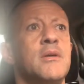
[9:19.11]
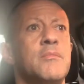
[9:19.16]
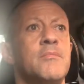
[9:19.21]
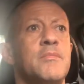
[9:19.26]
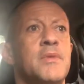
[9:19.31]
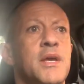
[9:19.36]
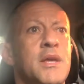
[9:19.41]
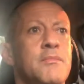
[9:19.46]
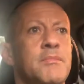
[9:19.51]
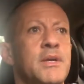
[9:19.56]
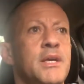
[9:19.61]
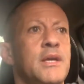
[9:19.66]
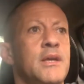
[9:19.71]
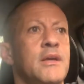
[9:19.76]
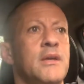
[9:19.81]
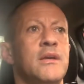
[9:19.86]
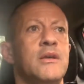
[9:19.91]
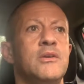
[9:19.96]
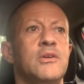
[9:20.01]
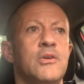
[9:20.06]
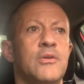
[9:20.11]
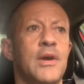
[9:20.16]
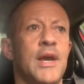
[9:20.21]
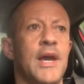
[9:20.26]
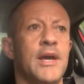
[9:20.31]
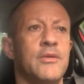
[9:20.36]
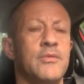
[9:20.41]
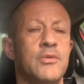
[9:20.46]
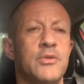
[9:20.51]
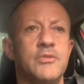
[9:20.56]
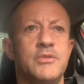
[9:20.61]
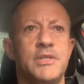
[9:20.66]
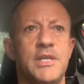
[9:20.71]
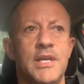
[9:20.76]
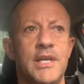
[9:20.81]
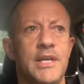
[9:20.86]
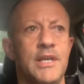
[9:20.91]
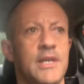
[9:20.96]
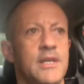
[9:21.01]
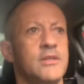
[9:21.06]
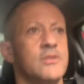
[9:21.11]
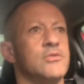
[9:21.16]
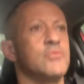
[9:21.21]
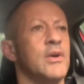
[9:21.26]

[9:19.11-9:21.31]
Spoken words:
Maybe you had routines,